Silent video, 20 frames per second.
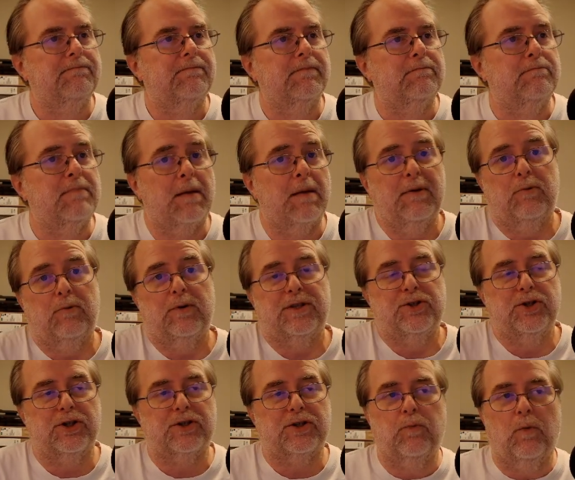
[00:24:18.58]
maybe with
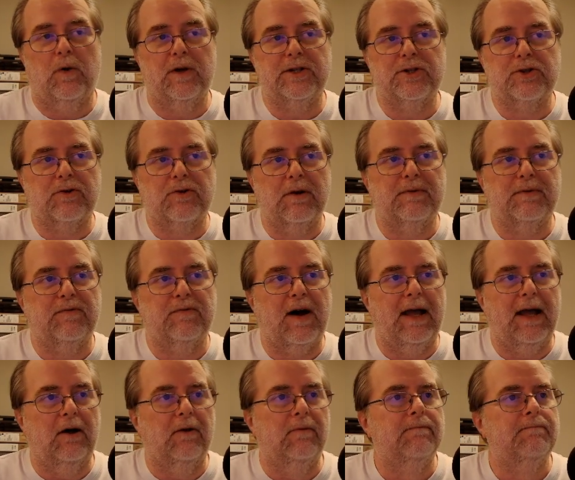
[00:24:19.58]
just one script
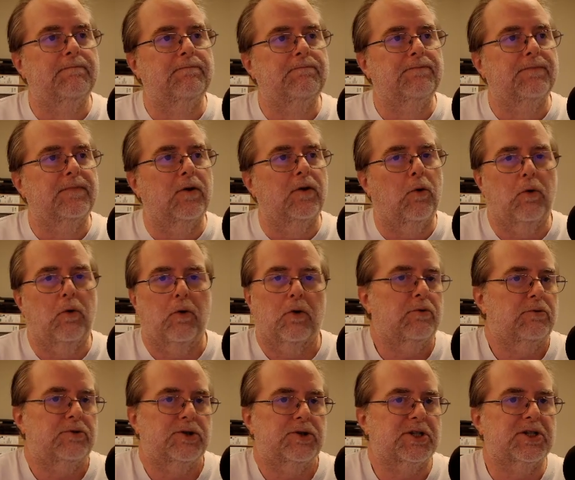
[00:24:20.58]
file, or
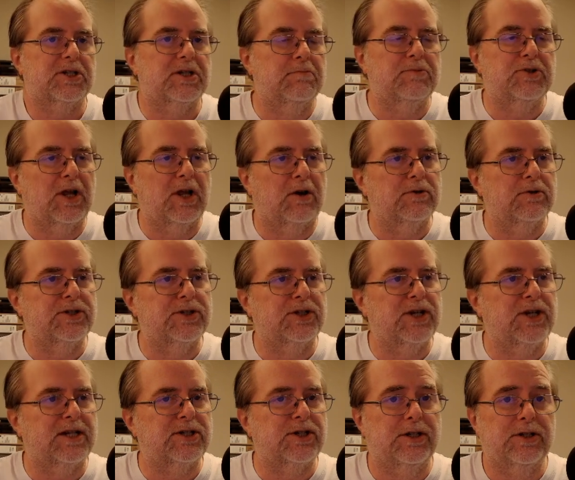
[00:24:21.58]
just some general
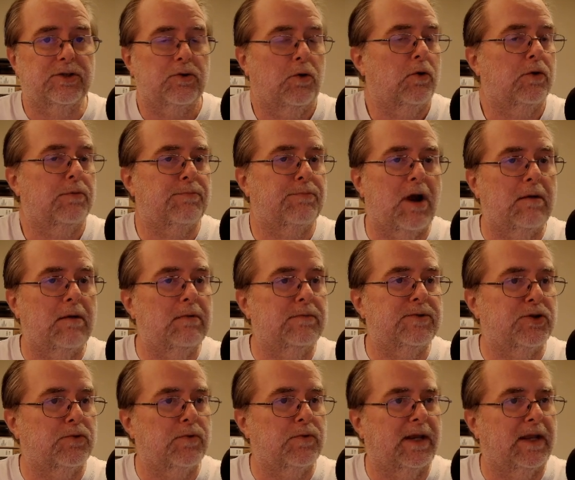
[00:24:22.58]
suggestions or problems
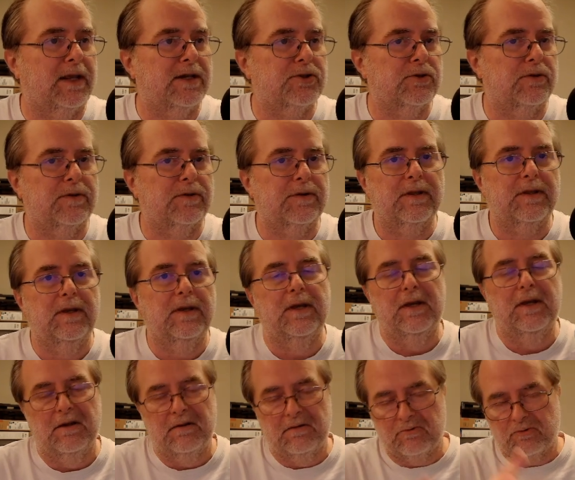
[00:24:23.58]
you're running into,
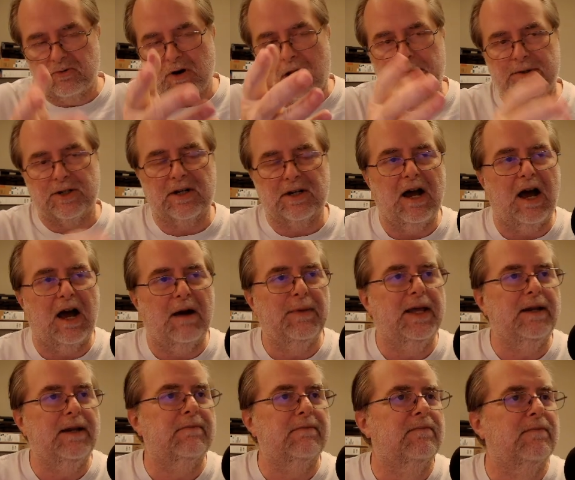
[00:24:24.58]
drop us a
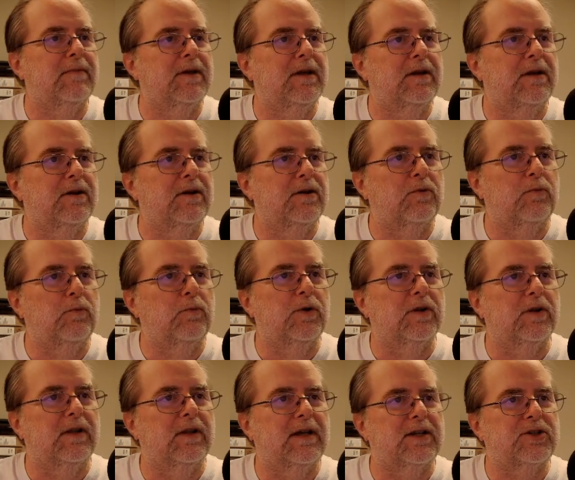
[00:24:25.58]
comment.
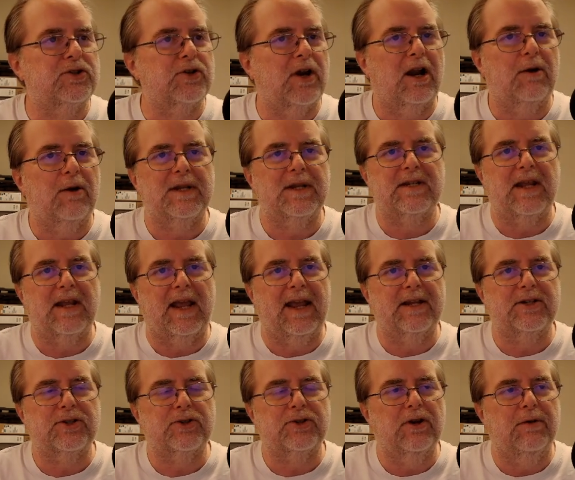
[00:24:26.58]
We'll try our best to
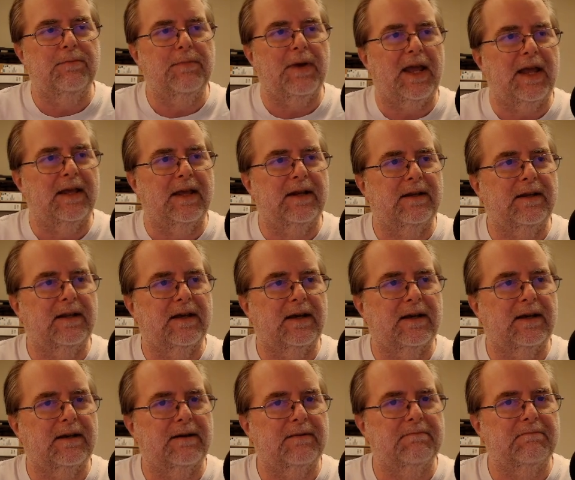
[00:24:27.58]
answer them. And
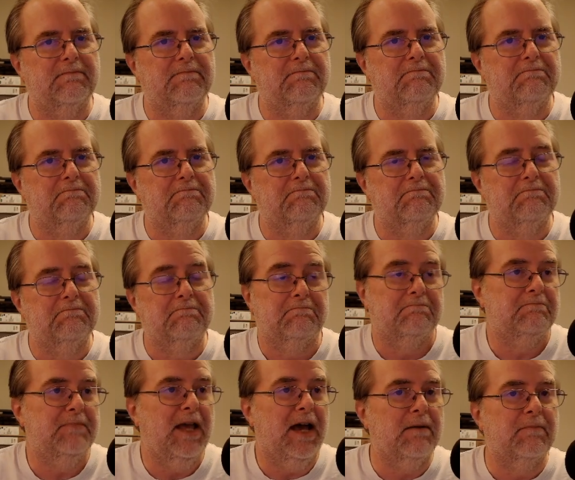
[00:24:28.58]

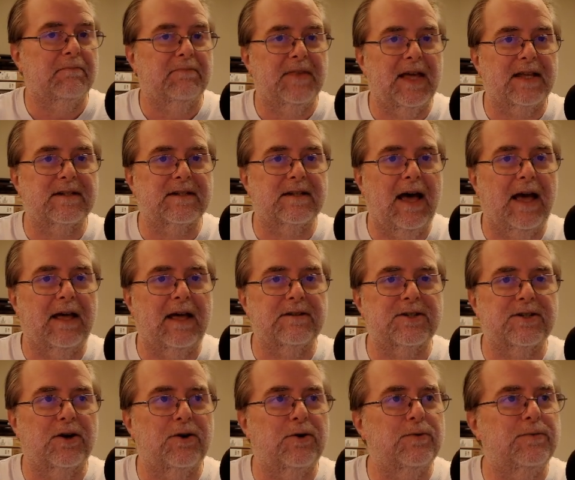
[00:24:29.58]
yeah, that's that.
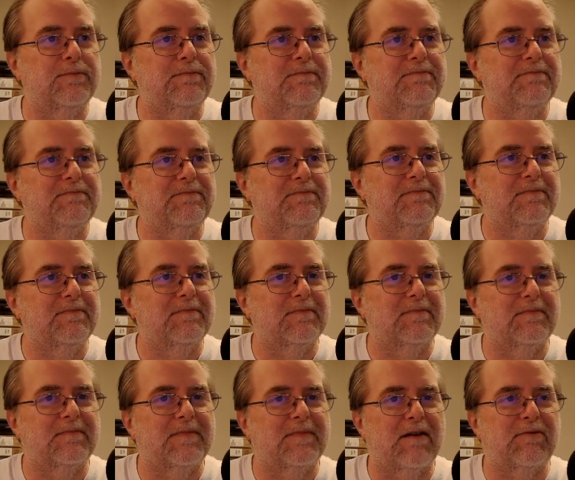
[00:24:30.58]
So
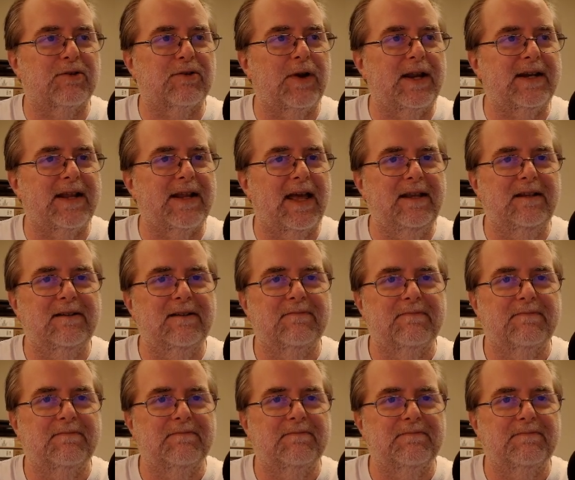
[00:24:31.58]
have a great day.
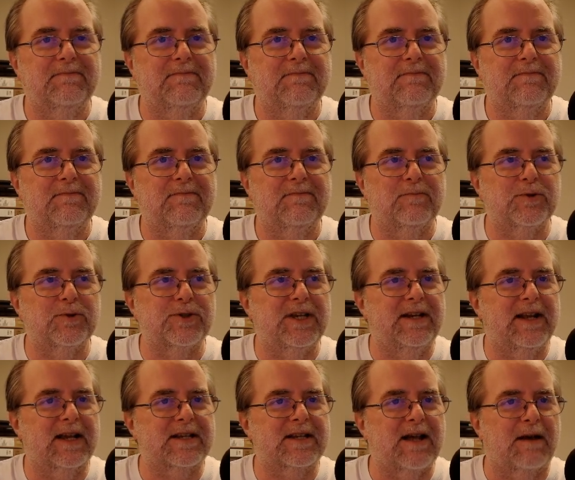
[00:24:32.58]
We'll see you
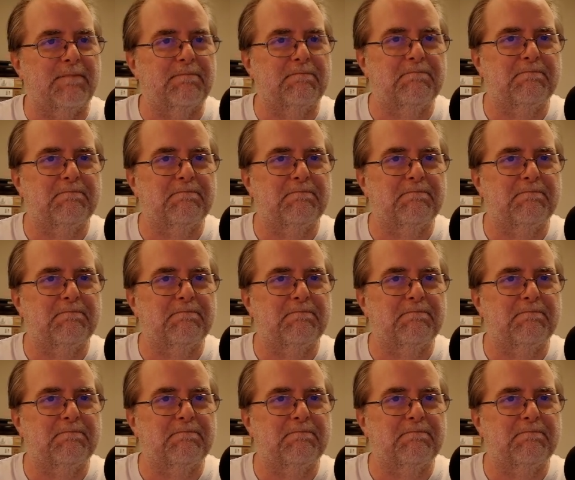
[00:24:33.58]
next time.